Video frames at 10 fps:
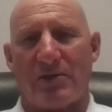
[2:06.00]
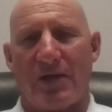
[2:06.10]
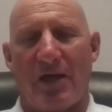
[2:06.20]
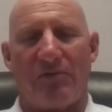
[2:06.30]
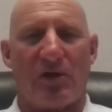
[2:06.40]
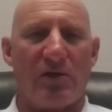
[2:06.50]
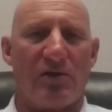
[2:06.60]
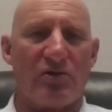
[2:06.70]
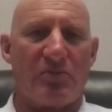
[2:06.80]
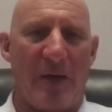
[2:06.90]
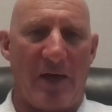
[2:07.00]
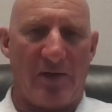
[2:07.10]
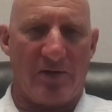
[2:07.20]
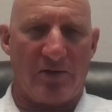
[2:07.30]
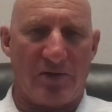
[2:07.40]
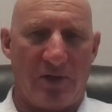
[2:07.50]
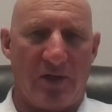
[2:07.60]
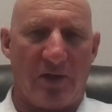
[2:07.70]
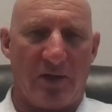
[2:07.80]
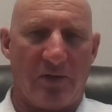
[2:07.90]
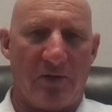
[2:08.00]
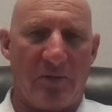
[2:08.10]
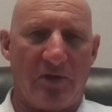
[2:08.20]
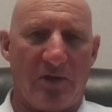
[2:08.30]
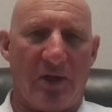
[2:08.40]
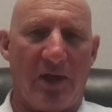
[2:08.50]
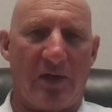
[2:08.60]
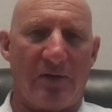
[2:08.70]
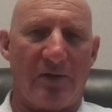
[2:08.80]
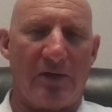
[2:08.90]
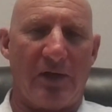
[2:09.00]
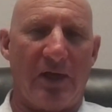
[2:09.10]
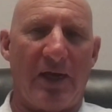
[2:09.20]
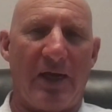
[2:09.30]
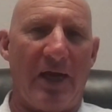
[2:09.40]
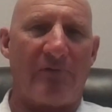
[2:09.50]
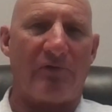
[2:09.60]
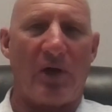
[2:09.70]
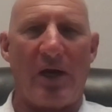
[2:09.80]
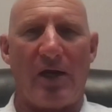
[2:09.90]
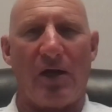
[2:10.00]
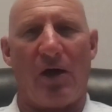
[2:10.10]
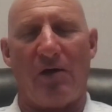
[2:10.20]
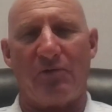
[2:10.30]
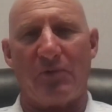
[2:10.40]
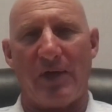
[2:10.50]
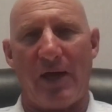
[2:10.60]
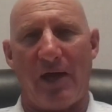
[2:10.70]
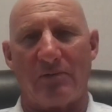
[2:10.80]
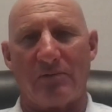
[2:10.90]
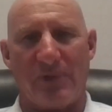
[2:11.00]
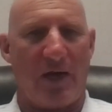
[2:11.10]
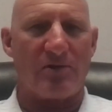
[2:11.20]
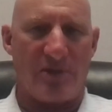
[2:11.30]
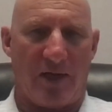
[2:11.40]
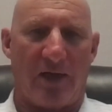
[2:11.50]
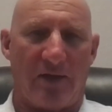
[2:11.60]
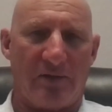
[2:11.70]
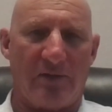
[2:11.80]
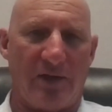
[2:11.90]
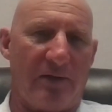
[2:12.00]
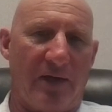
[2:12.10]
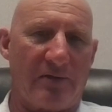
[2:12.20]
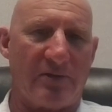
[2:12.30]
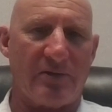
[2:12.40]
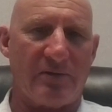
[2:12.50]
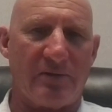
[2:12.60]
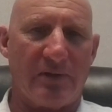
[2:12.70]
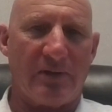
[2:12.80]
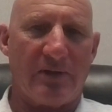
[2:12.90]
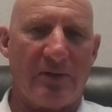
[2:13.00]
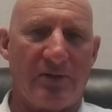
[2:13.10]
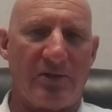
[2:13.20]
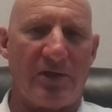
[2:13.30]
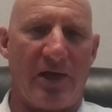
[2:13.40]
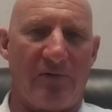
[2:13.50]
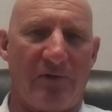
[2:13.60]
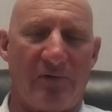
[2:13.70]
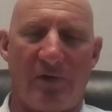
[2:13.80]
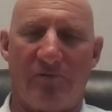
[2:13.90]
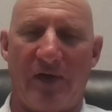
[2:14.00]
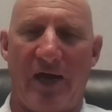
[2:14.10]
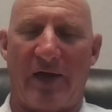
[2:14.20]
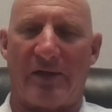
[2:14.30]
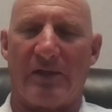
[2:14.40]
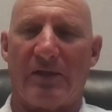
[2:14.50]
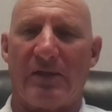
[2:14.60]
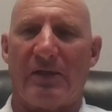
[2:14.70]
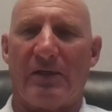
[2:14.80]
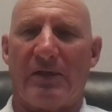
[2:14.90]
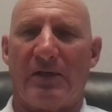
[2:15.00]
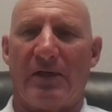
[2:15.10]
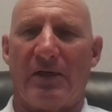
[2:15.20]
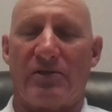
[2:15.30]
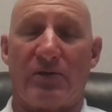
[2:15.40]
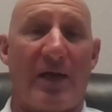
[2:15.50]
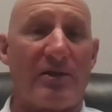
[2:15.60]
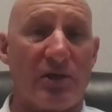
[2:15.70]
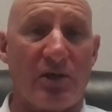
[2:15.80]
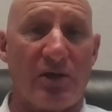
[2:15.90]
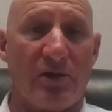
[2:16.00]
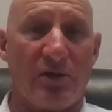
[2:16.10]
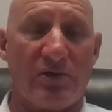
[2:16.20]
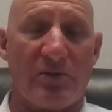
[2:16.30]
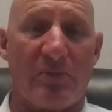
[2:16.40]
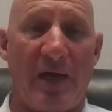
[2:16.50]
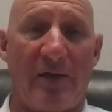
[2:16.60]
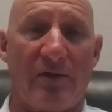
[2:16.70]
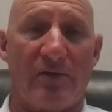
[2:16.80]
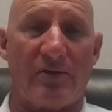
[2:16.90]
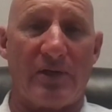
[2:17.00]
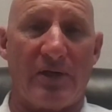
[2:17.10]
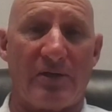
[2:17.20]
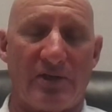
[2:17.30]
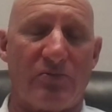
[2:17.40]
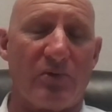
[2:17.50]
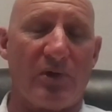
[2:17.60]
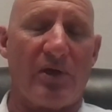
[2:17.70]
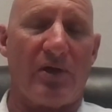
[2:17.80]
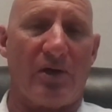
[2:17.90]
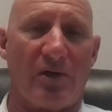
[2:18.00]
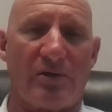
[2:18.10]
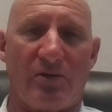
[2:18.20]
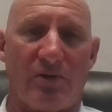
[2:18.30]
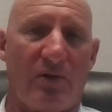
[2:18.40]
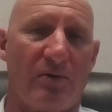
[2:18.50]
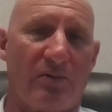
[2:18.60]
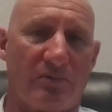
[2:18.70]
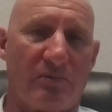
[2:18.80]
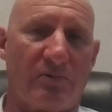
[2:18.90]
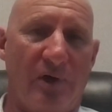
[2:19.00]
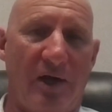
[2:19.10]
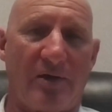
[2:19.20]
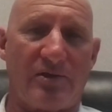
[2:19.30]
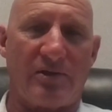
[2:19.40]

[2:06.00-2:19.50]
kind of a good news, bad news scenario. I mean, you can't have great golf without sand. That's just kind of a fact. So that's the good news. The bad news is it's really hard to grow grass